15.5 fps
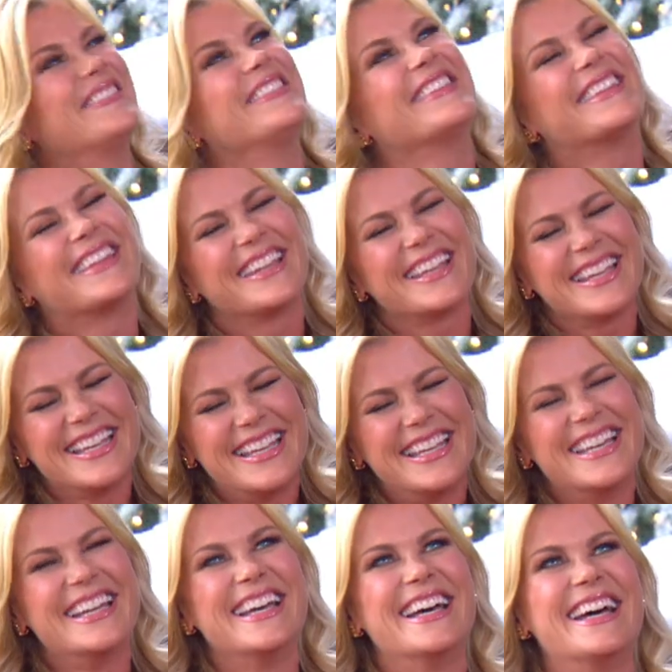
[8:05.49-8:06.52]
Allie
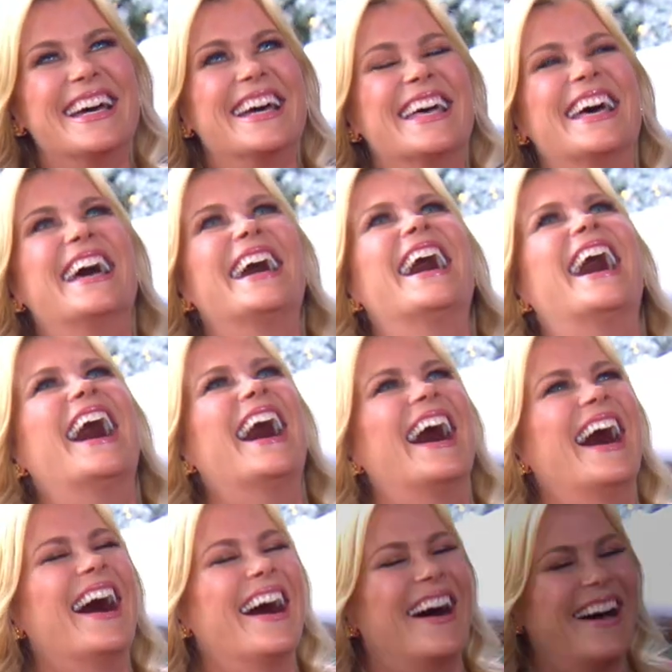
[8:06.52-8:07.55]
Sweeney,
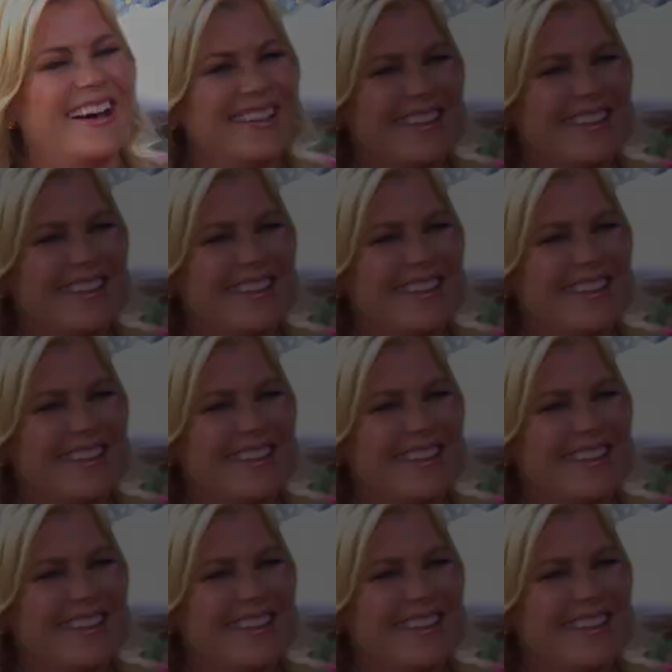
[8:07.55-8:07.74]
you're up